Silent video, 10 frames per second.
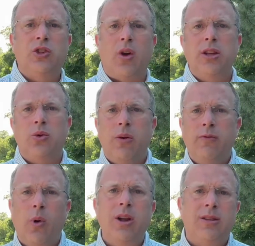trying to
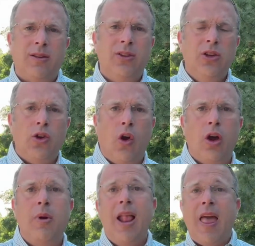avoid civilian
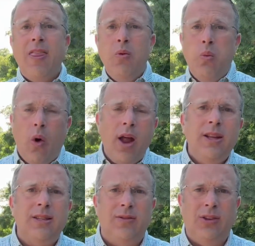harm, and they
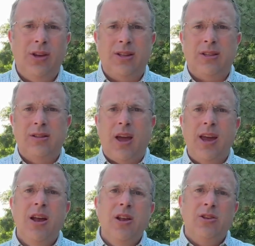wanted civilians to die
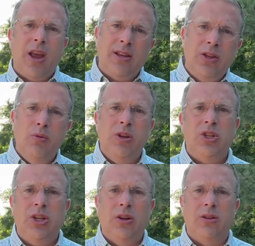as human
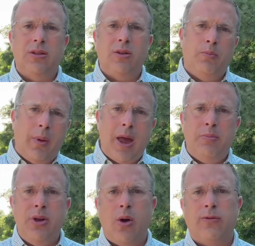shields, so bad
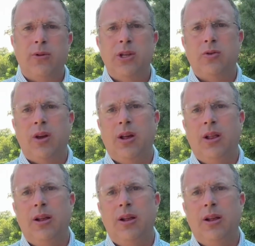PR for Israel.